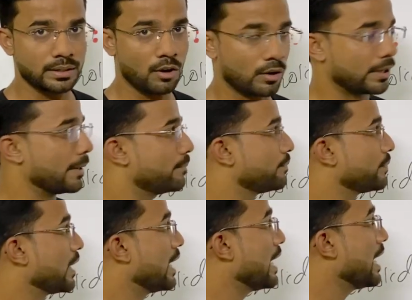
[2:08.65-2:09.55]
Okay,
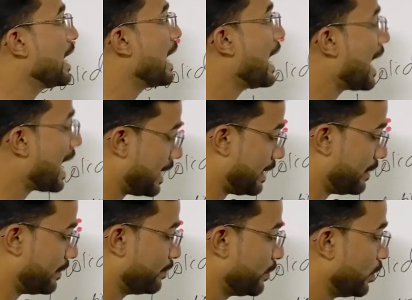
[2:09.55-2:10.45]

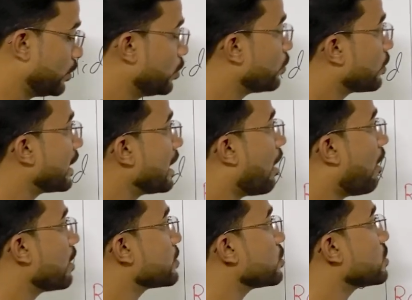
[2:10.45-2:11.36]
and you can
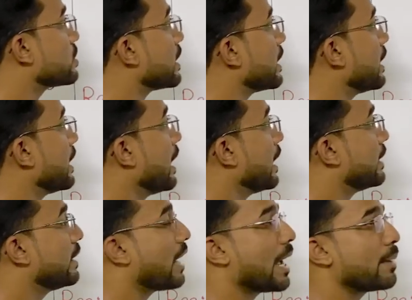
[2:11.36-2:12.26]
also see
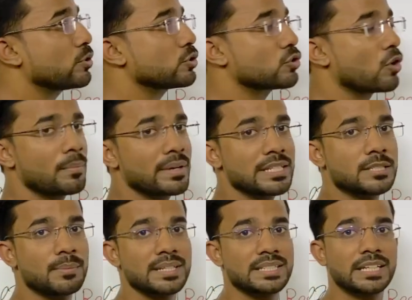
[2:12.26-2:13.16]
the ribosome is
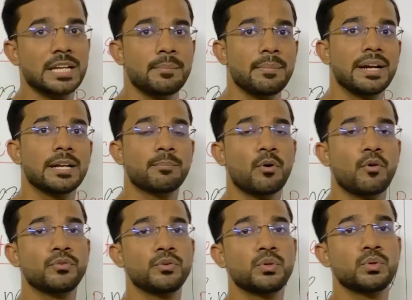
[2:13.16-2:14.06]
basically made up of
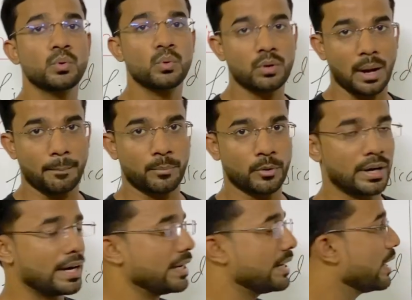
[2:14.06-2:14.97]
two
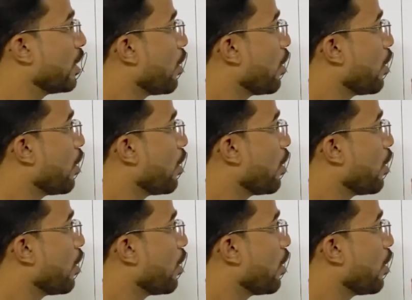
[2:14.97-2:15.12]
components.